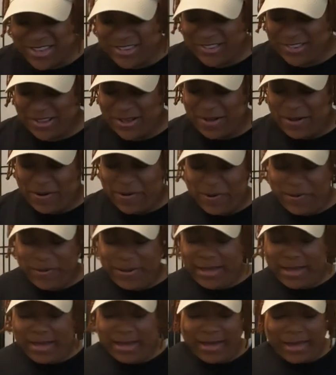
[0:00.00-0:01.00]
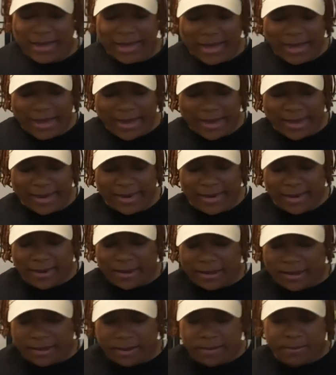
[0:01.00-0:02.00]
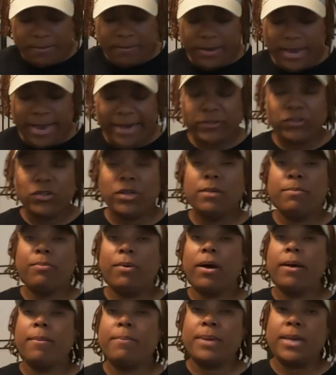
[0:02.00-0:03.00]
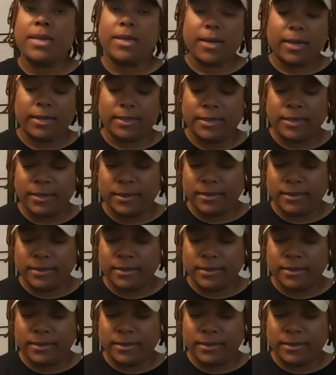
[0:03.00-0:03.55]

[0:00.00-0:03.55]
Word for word: so I um, actually bought me a